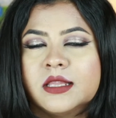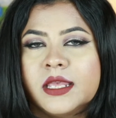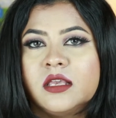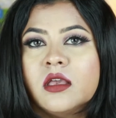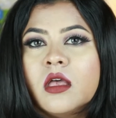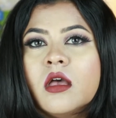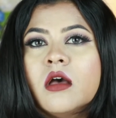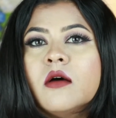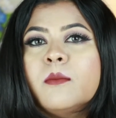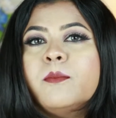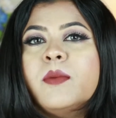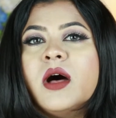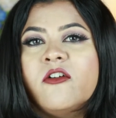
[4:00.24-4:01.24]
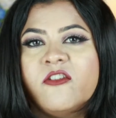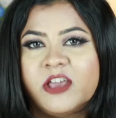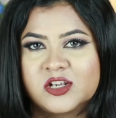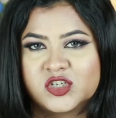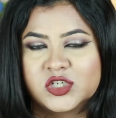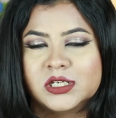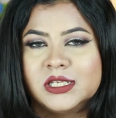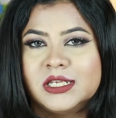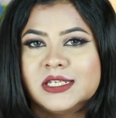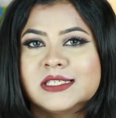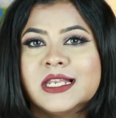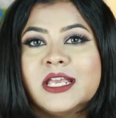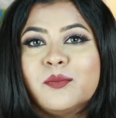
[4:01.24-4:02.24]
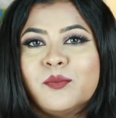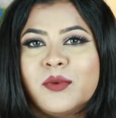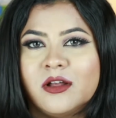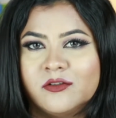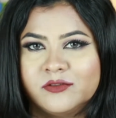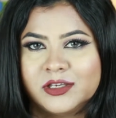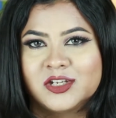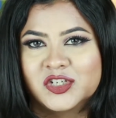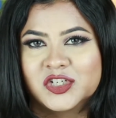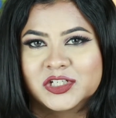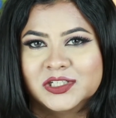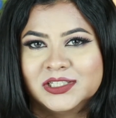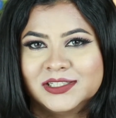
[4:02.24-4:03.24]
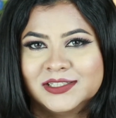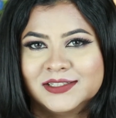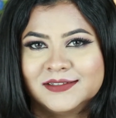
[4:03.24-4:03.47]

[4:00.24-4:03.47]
like perfection. It is like perfection.